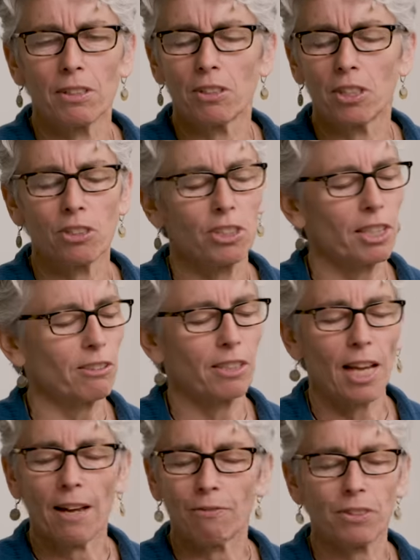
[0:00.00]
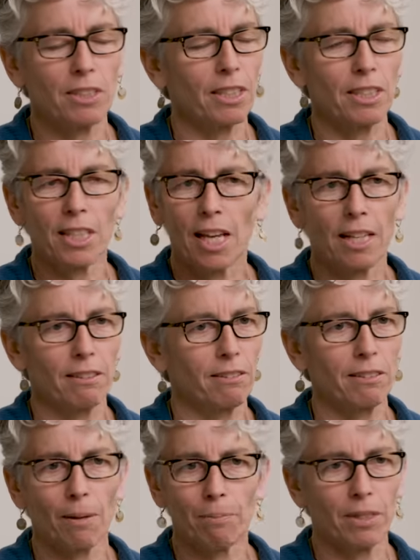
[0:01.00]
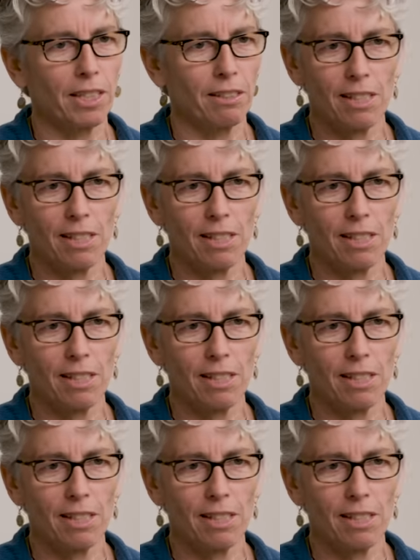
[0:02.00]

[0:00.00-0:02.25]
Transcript: you just have to get something